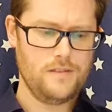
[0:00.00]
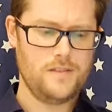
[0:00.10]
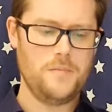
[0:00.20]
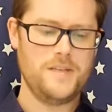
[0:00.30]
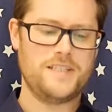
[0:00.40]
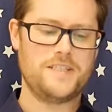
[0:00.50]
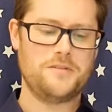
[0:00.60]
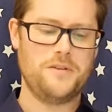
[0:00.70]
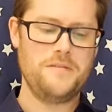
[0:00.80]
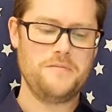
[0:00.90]
Tommy
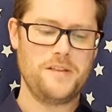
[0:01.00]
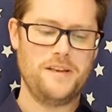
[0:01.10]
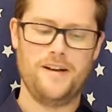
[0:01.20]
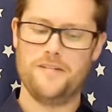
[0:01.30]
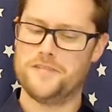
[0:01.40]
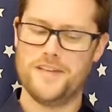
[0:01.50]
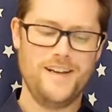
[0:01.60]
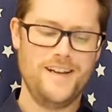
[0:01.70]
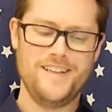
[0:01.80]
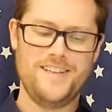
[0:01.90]
screamed with laughter.
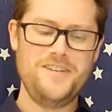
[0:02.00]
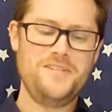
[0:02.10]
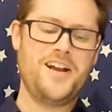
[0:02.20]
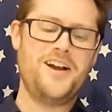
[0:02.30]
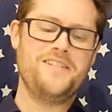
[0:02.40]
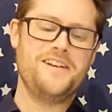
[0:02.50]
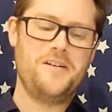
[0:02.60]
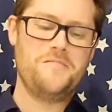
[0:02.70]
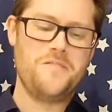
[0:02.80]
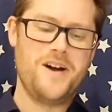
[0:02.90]
"You don't
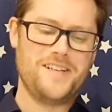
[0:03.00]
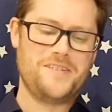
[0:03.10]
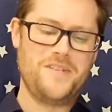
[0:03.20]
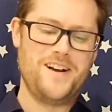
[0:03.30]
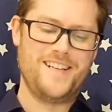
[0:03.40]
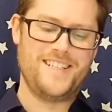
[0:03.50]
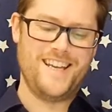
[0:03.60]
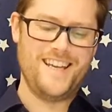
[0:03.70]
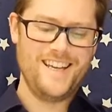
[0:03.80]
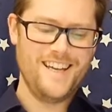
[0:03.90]
know much,
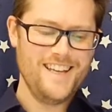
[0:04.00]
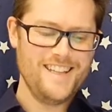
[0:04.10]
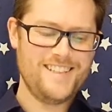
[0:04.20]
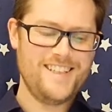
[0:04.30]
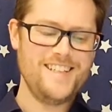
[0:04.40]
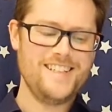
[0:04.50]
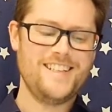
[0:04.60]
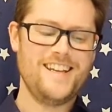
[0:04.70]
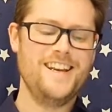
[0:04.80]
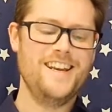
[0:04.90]
Margie. The teachers
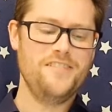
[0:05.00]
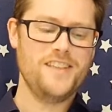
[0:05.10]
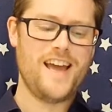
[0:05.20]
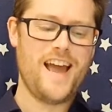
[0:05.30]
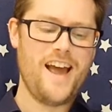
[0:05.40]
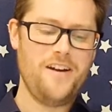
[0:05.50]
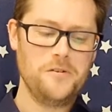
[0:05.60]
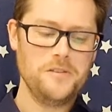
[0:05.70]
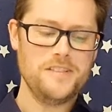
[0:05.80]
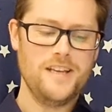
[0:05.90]
didn't live in the
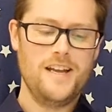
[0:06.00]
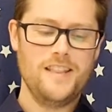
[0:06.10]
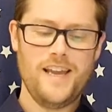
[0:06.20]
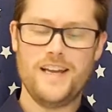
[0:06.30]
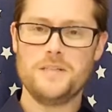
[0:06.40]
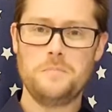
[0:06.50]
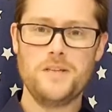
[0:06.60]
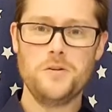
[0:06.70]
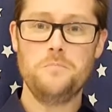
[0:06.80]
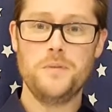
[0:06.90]
house. They had a
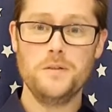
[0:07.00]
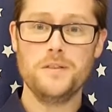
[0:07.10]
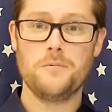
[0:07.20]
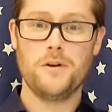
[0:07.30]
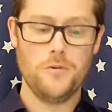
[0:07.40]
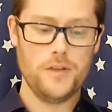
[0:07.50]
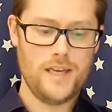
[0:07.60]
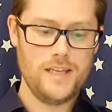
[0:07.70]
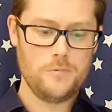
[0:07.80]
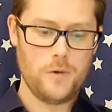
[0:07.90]
special building where all the
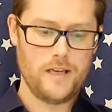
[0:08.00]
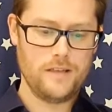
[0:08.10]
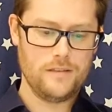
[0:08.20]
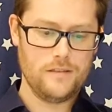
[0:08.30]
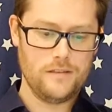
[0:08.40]
kids went."